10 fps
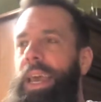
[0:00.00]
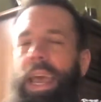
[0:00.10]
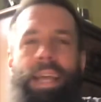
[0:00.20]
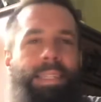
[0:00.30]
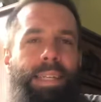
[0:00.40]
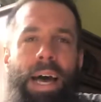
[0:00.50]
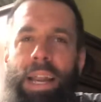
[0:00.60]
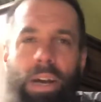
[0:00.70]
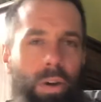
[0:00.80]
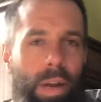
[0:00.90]
it's not
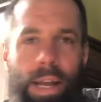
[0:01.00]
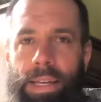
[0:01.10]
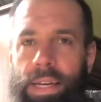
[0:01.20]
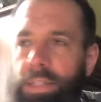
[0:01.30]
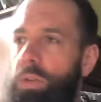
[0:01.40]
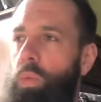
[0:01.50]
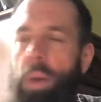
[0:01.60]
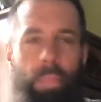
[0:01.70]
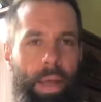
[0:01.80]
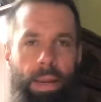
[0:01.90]
a good idea to
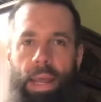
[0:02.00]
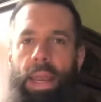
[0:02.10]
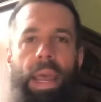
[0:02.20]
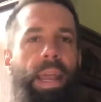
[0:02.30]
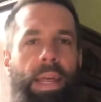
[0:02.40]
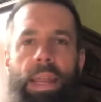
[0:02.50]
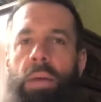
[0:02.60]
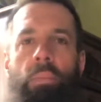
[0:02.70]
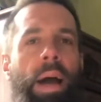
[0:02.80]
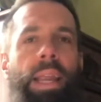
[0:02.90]
whip it and hit it. It
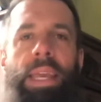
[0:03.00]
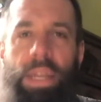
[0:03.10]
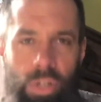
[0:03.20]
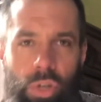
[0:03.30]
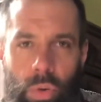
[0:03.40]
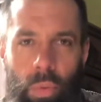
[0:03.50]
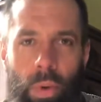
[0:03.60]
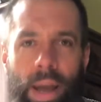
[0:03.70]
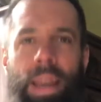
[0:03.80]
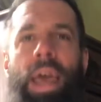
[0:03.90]
might eat you,
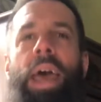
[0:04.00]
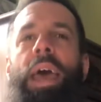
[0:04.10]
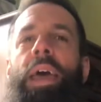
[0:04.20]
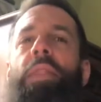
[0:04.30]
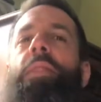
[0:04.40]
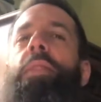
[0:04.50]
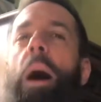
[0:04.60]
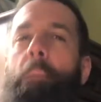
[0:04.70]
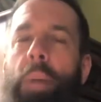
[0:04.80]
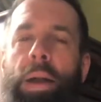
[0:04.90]
right? A
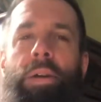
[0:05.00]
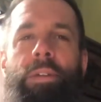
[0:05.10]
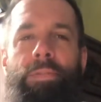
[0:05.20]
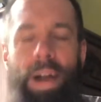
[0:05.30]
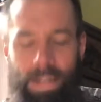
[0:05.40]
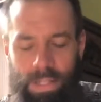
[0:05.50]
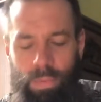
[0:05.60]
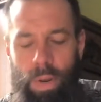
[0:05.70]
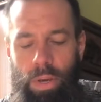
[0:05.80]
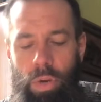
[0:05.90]
better effect is
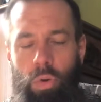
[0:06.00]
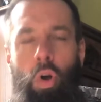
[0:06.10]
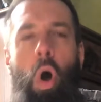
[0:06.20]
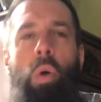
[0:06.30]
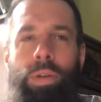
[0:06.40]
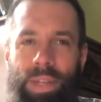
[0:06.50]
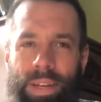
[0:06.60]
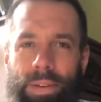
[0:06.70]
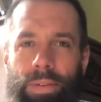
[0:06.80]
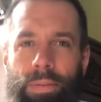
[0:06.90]
when you coax
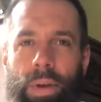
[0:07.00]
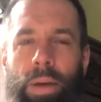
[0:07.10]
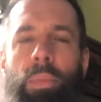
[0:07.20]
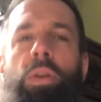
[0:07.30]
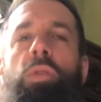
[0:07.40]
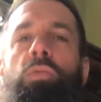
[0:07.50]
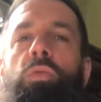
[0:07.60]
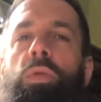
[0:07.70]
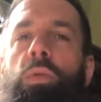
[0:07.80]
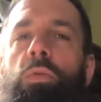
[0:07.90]
it, right? When
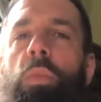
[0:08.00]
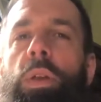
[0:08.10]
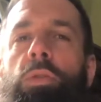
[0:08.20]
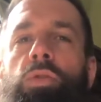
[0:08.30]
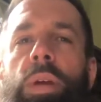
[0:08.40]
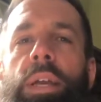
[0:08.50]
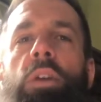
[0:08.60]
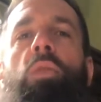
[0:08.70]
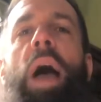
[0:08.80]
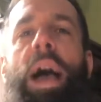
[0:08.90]
you treat it
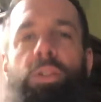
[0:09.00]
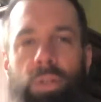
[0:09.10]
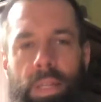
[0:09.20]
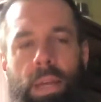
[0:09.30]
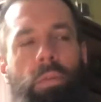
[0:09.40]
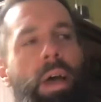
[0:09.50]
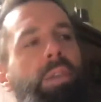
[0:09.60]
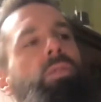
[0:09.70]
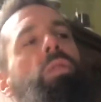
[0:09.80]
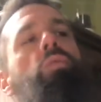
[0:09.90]
gradually, right?
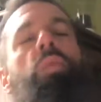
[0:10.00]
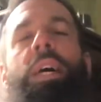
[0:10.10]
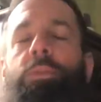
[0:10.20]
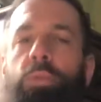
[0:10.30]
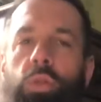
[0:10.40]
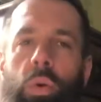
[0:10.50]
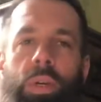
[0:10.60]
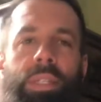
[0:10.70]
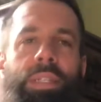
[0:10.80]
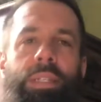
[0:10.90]
So the respiratory
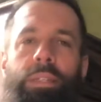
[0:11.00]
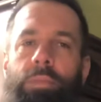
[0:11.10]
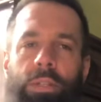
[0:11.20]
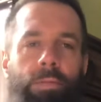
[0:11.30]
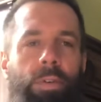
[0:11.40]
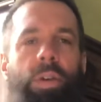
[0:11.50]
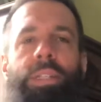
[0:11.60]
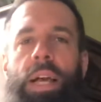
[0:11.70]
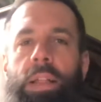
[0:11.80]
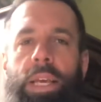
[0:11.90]
system, these are very
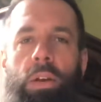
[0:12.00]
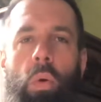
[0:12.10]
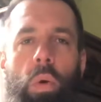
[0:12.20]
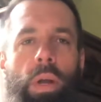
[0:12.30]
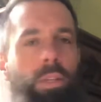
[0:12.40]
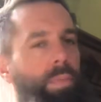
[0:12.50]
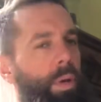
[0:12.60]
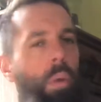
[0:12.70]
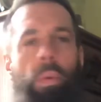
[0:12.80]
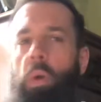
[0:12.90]
delicate organs. We
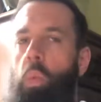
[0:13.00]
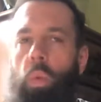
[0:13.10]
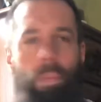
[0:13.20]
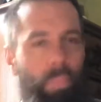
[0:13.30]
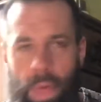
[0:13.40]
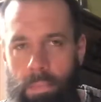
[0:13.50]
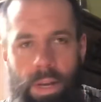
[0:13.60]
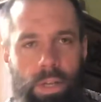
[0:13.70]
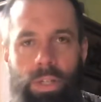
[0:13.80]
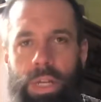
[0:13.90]
don't want to whip them
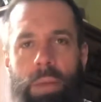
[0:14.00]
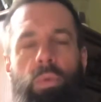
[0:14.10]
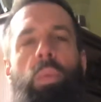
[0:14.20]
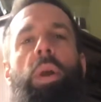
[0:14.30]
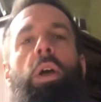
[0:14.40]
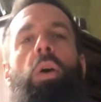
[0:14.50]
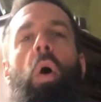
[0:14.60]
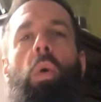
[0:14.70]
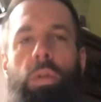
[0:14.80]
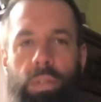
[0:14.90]
into shape. We want to
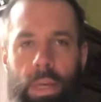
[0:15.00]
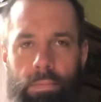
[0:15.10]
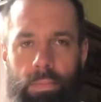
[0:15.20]
coax them,